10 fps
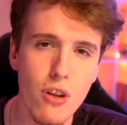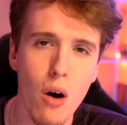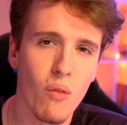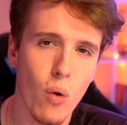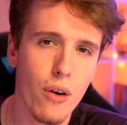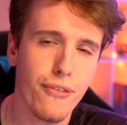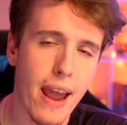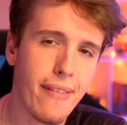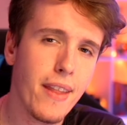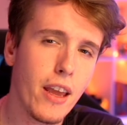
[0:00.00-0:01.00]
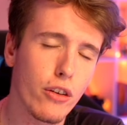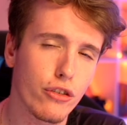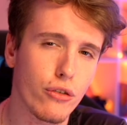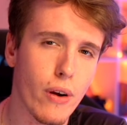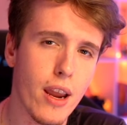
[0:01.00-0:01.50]
not worth ending your
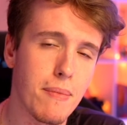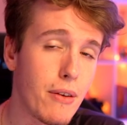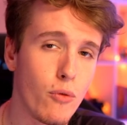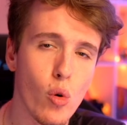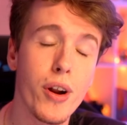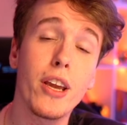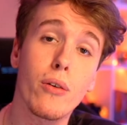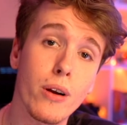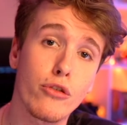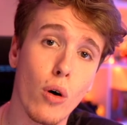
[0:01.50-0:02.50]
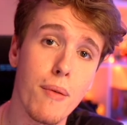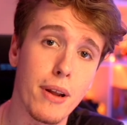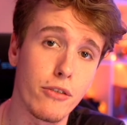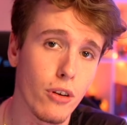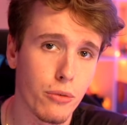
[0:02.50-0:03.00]
stream and ruining your
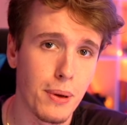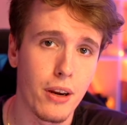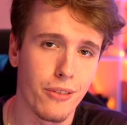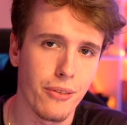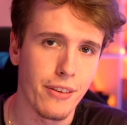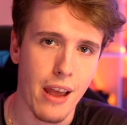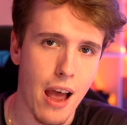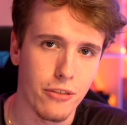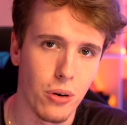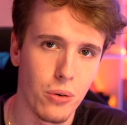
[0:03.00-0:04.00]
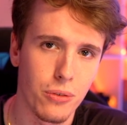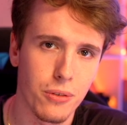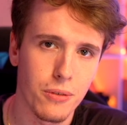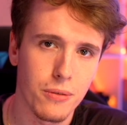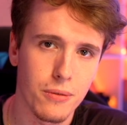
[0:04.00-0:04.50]
enjoyment just because of these
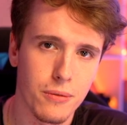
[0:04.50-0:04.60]
assholes. And